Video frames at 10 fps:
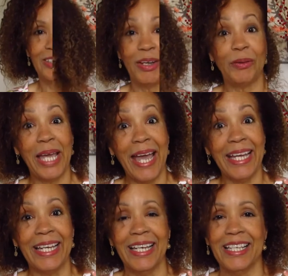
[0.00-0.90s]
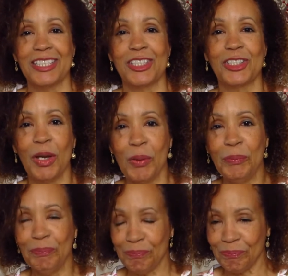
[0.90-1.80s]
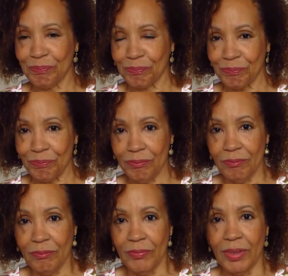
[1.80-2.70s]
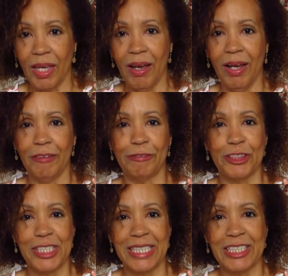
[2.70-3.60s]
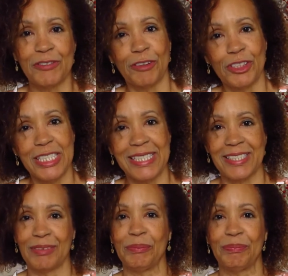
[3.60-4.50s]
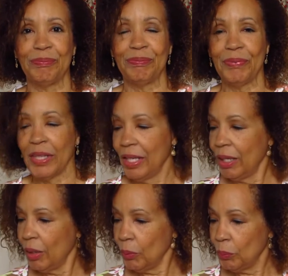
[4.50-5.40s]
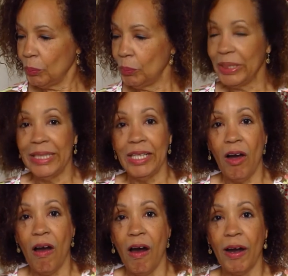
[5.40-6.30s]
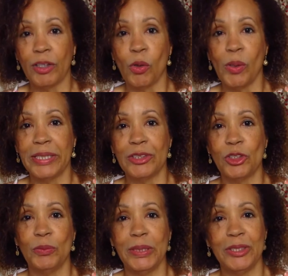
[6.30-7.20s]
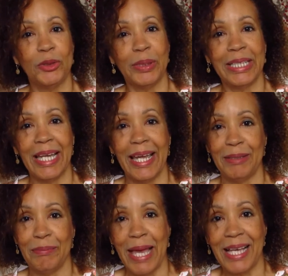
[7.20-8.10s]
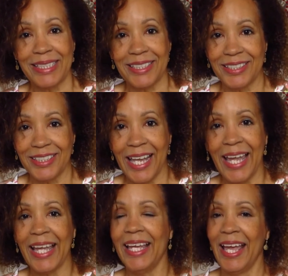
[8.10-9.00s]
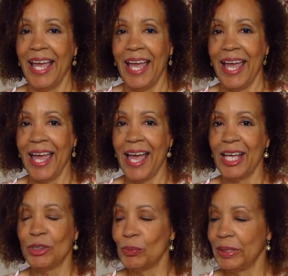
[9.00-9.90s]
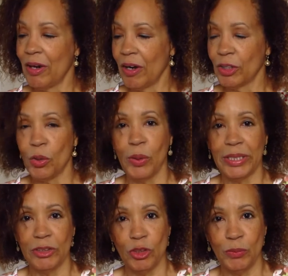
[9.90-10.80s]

Okay, so... Uh, first things first, we are going to be doing a mask today, and we are going to